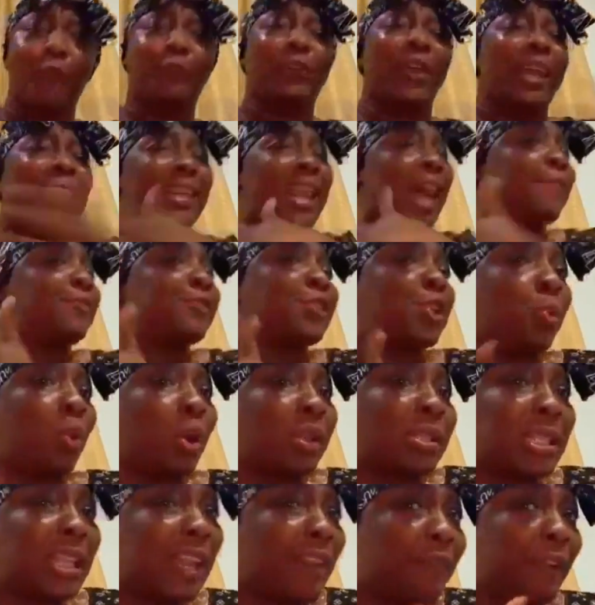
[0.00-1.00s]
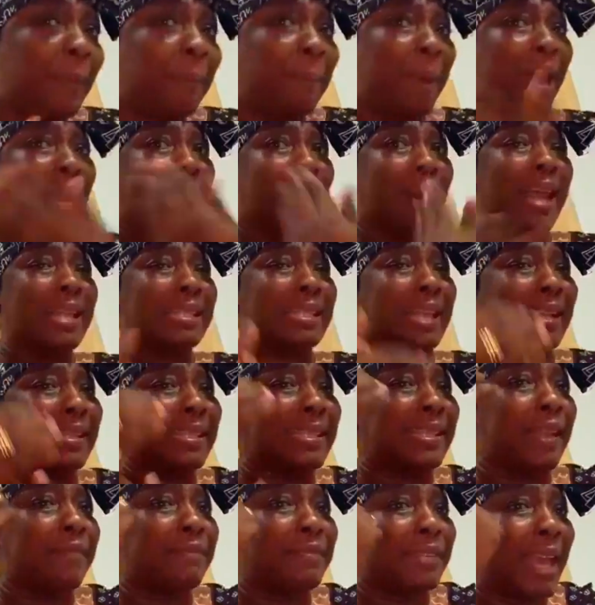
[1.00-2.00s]
life she was living, but Christ has
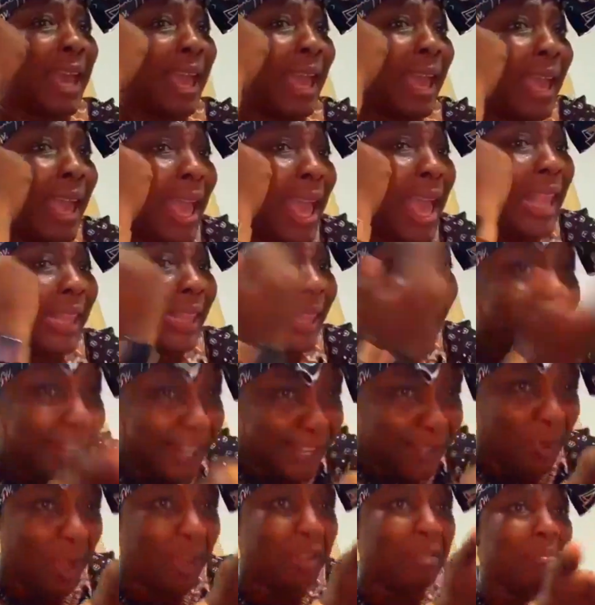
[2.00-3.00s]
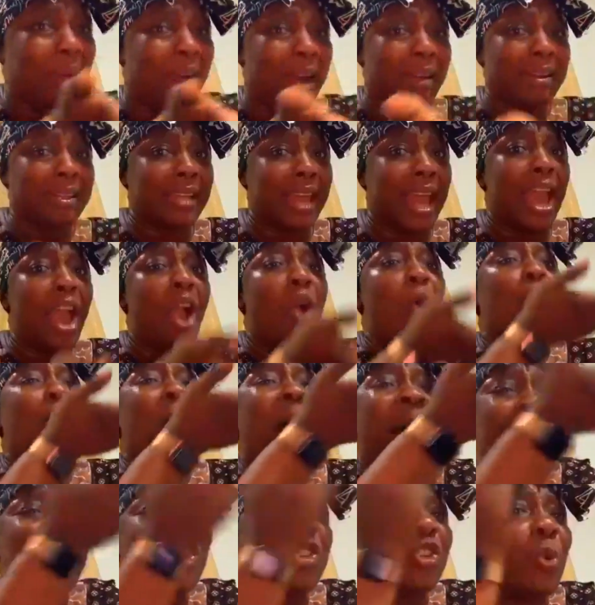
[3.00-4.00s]
saved her. That is why you married her. Why
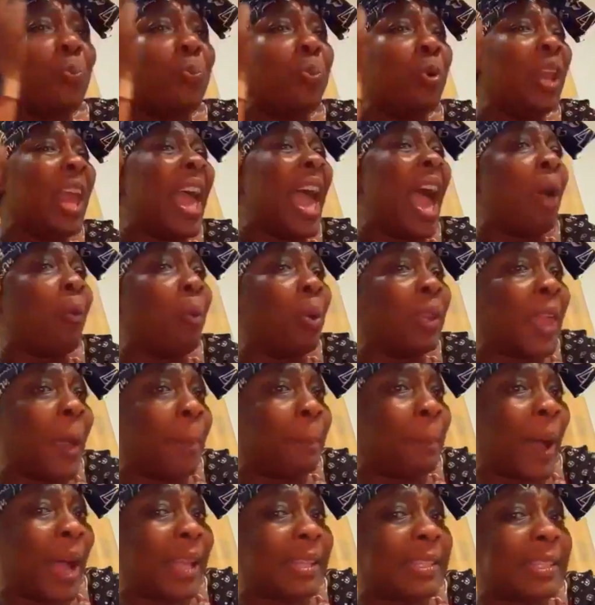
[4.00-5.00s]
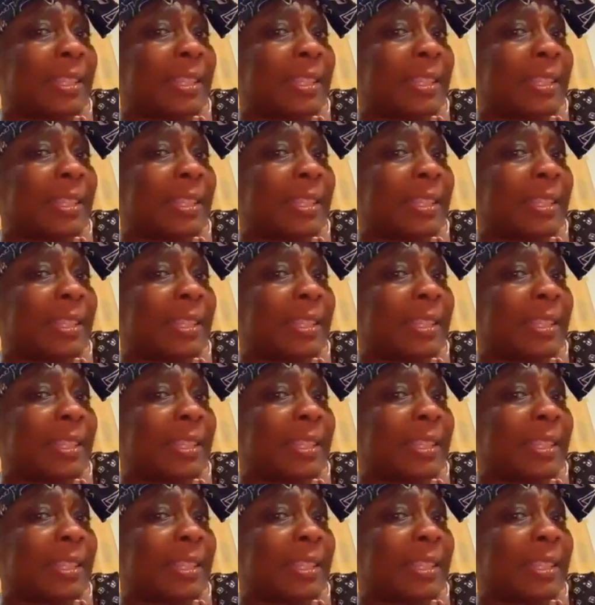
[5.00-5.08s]
do you bully her with the past?